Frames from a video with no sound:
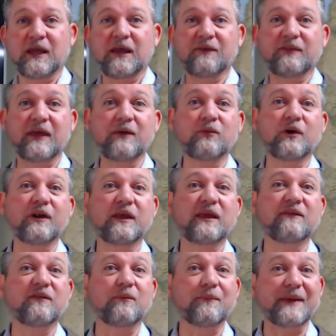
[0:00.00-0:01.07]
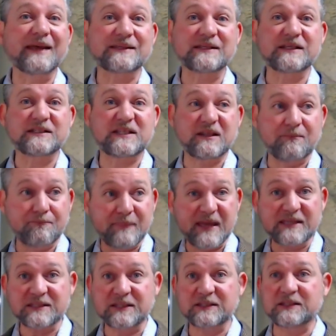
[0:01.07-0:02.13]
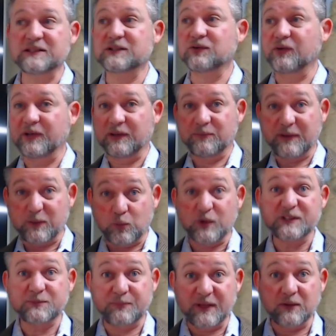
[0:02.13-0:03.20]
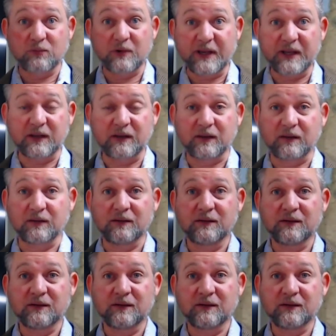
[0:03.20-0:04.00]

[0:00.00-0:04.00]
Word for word: If they want to give a message, the message is going to be what's been written